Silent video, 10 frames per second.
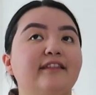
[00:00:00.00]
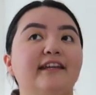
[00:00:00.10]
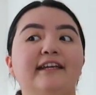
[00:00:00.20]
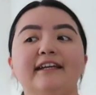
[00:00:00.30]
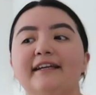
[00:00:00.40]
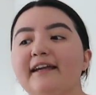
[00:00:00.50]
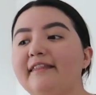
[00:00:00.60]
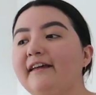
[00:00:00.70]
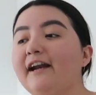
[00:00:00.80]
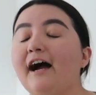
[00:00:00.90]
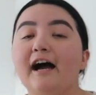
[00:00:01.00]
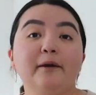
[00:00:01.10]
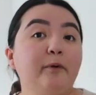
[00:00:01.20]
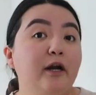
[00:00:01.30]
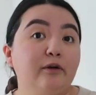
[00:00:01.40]
thing that
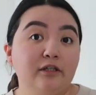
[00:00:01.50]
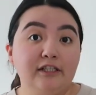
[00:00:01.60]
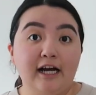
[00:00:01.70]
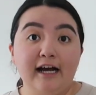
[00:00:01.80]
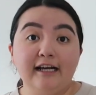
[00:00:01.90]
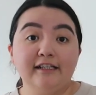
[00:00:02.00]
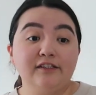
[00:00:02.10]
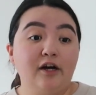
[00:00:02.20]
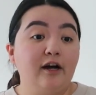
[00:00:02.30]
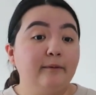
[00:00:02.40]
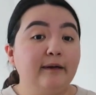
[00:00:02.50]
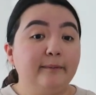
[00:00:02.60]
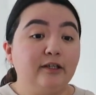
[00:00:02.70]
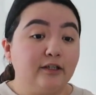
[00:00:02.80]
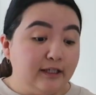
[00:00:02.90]
I prioritize on
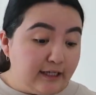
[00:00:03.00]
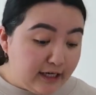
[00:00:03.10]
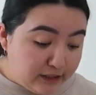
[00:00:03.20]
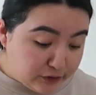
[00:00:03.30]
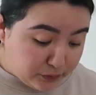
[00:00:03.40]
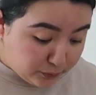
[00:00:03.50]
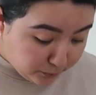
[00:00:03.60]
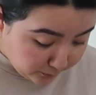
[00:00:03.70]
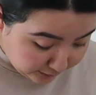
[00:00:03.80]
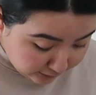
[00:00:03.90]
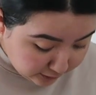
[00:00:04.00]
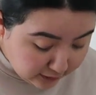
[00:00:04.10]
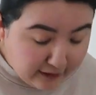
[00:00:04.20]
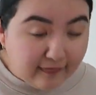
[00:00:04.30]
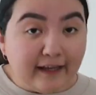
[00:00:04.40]
my period is to
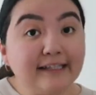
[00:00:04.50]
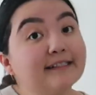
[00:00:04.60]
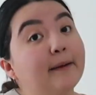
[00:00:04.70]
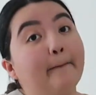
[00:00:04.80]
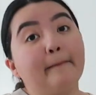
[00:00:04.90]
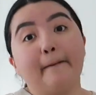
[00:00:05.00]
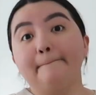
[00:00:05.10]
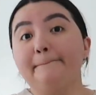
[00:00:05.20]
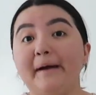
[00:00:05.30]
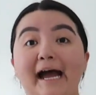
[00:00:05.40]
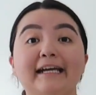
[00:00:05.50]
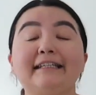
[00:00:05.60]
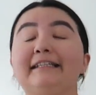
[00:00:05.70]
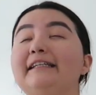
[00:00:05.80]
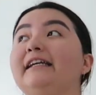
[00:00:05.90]
wear like some
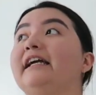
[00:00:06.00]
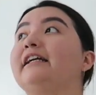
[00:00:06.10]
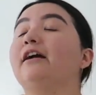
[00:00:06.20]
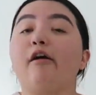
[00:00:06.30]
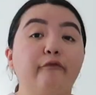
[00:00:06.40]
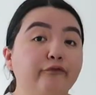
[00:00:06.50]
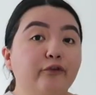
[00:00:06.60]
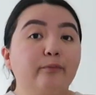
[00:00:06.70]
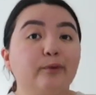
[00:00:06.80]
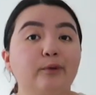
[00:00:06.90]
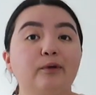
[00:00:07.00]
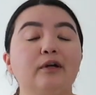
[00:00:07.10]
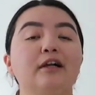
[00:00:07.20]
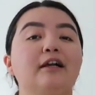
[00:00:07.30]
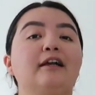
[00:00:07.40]
baggy,
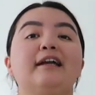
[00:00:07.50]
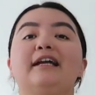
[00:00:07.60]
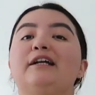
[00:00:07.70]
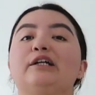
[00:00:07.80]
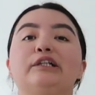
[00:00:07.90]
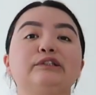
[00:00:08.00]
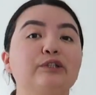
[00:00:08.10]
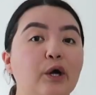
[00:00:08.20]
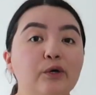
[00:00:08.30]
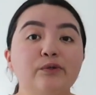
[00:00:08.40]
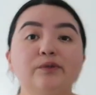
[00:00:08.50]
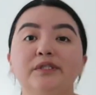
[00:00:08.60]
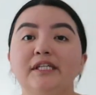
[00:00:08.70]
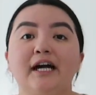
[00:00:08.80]
comfortable clothes.